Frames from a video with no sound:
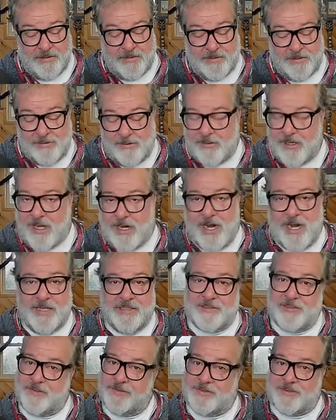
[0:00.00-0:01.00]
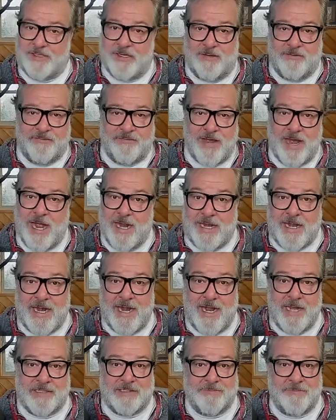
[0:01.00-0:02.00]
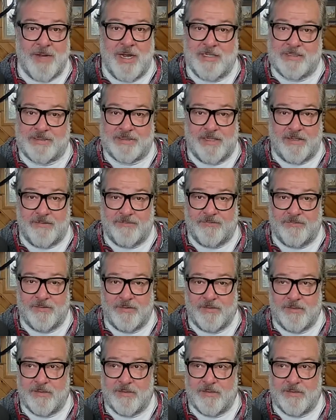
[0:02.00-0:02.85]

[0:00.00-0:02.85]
you got to ask yourself, I got to ask myself,